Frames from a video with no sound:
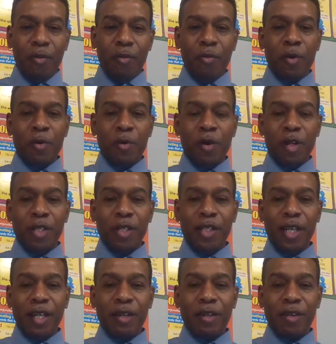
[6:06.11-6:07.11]
we want to
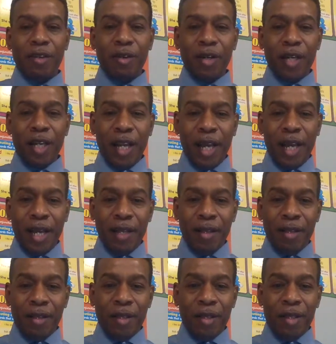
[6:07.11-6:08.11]
take a look
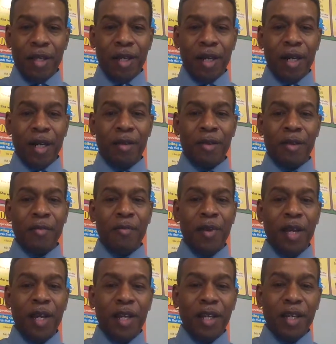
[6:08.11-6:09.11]
at the
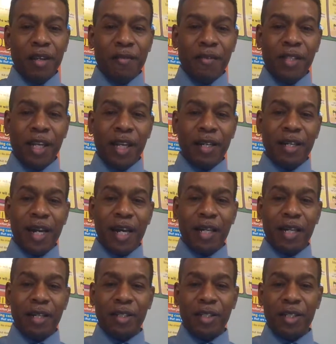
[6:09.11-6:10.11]
meaning of
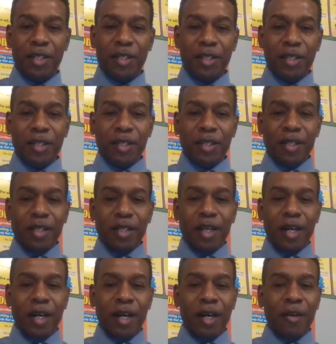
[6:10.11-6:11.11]
technology,
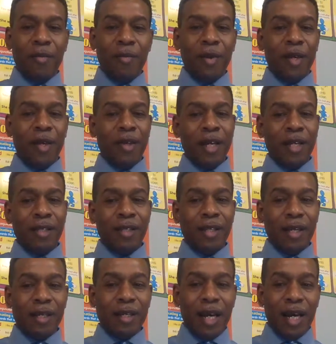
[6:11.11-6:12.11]
and that
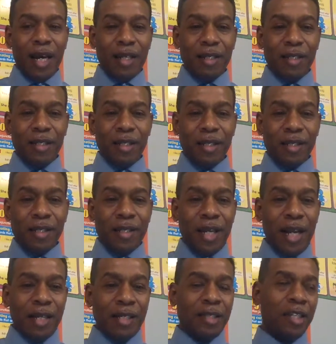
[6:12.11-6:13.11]
technology is
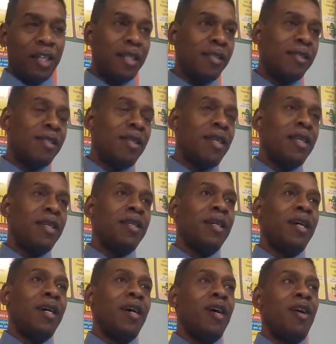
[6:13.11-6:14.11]
not just a
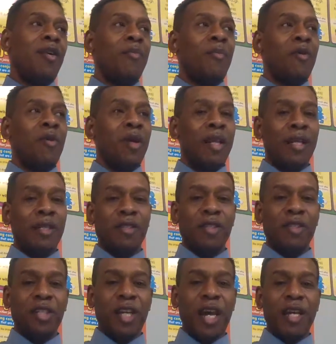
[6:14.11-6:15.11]
more or less a
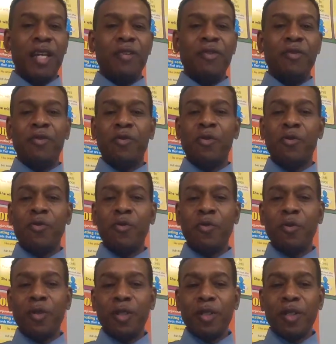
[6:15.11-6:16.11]
shiny new
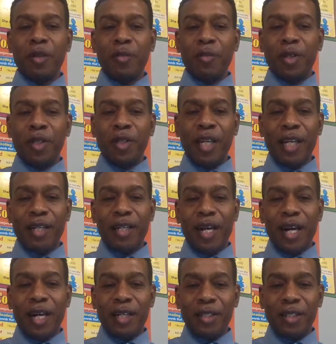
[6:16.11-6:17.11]
tool, but
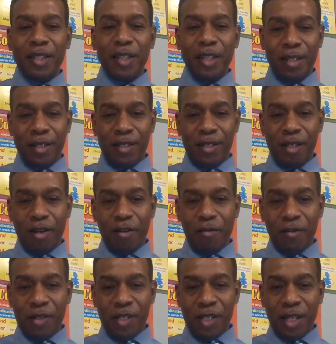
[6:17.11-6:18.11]
technology in
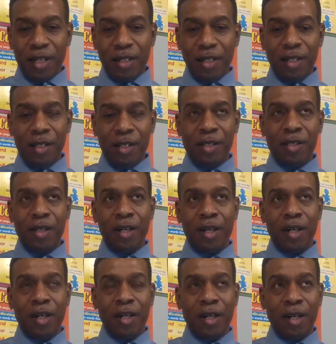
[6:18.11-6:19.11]
itself is
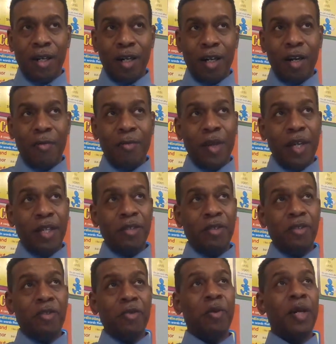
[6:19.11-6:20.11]
a
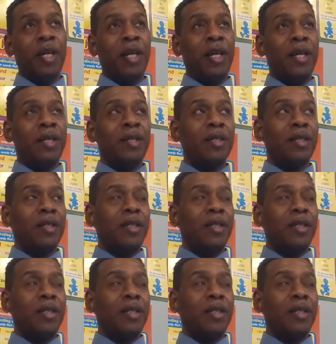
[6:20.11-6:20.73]
means to an end.